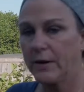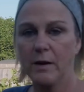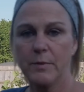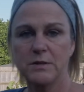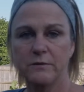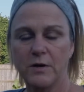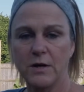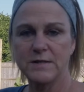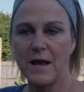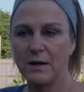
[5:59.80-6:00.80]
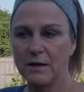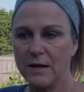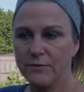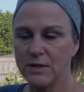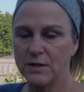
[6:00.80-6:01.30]
and a bit of salad
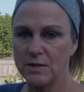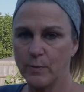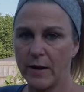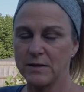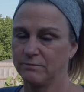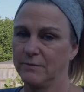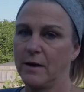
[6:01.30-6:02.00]
leaves in this bed.